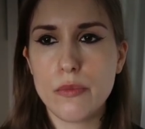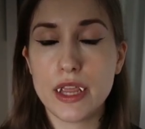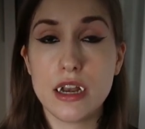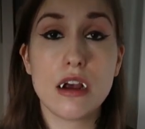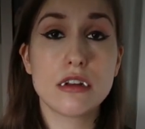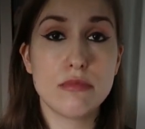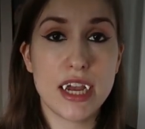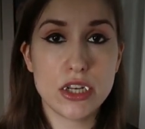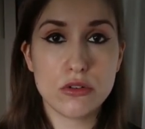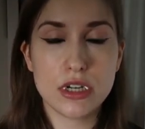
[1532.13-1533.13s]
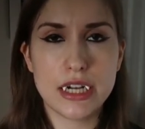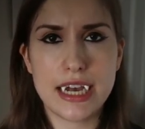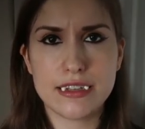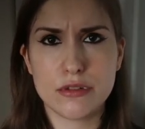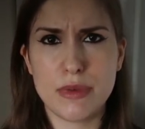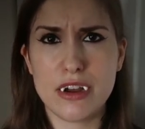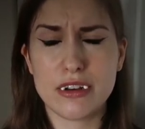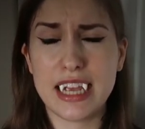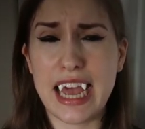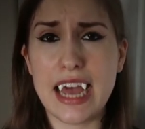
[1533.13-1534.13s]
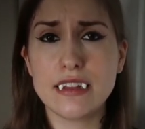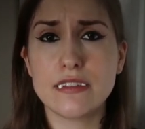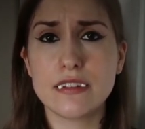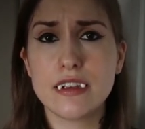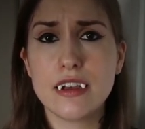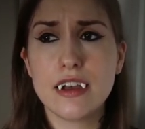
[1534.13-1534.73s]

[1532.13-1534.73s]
They knocked on my door and asked about cats.